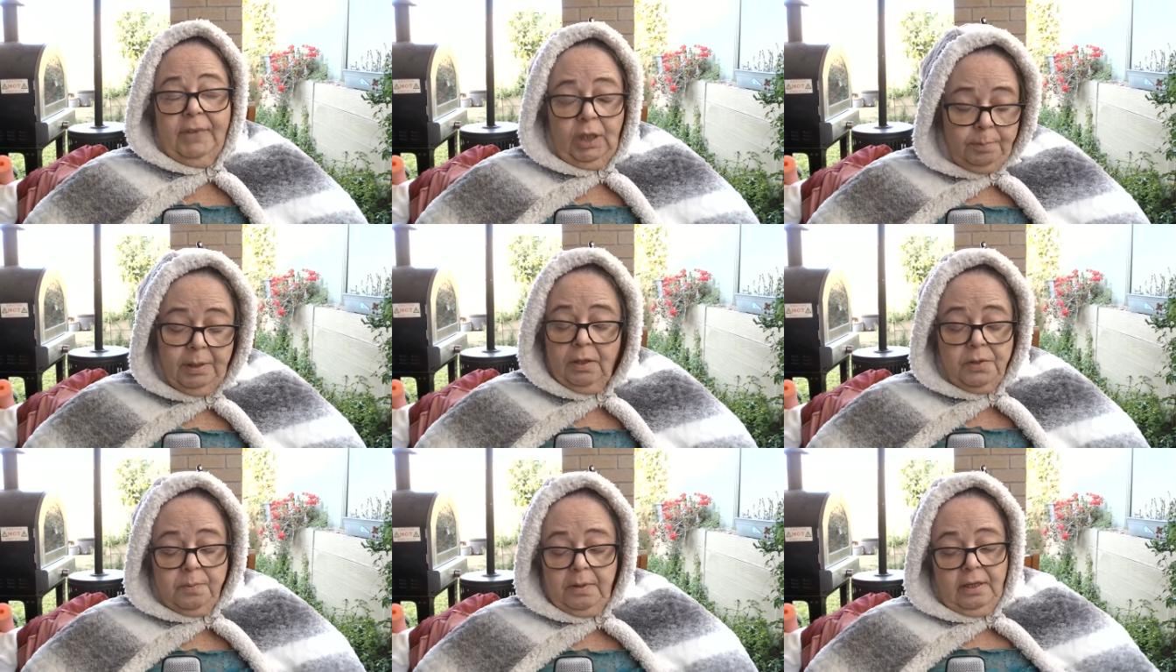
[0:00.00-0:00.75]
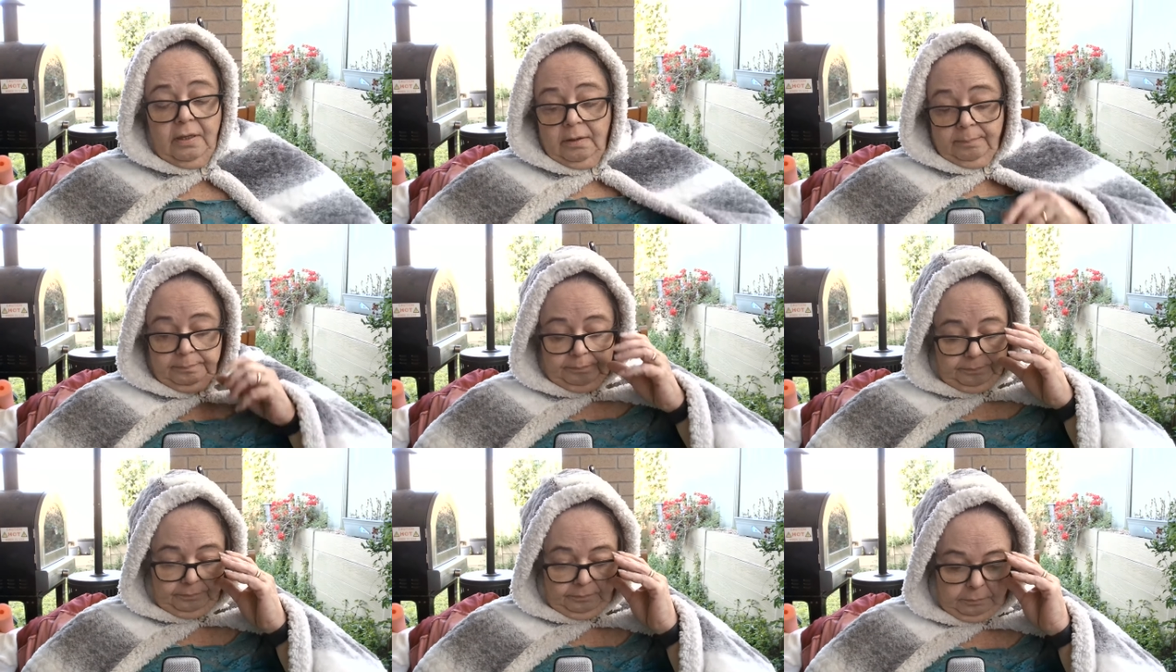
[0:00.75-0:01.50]
I'd be lost without her.
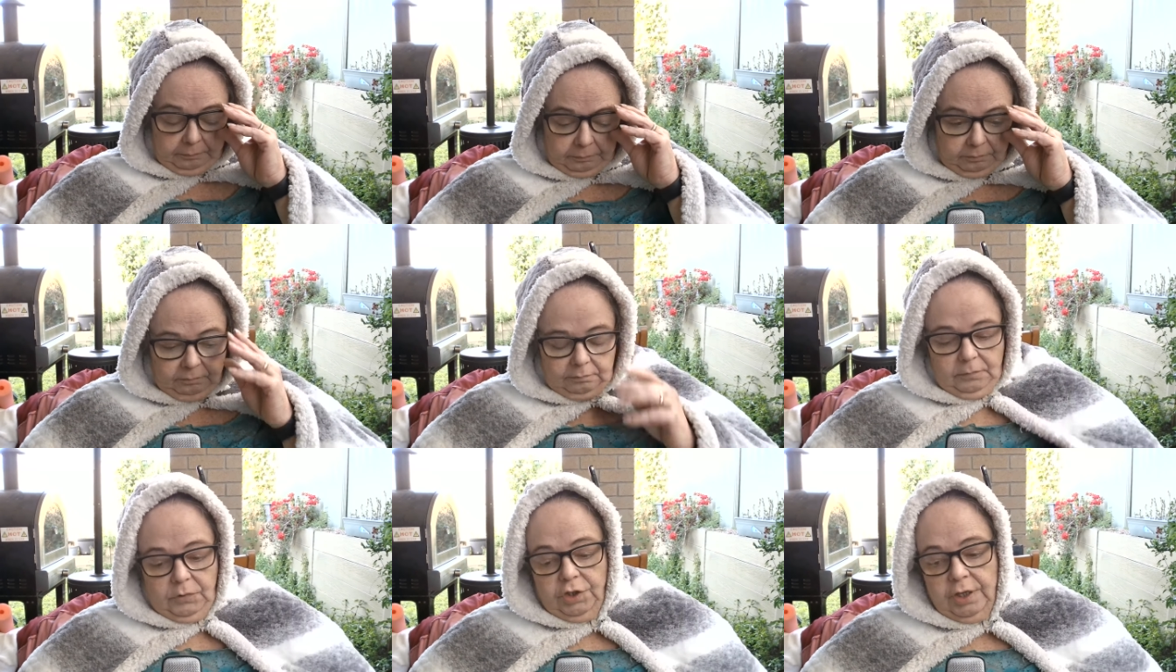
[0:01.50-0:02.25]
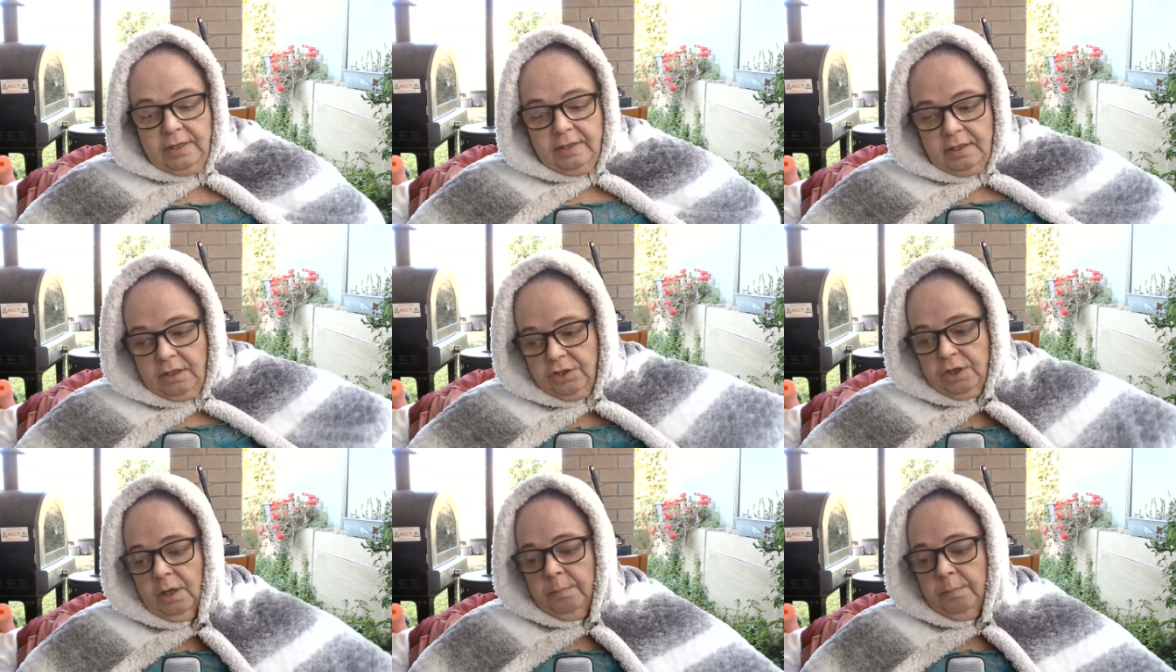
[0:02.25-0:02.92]
She is such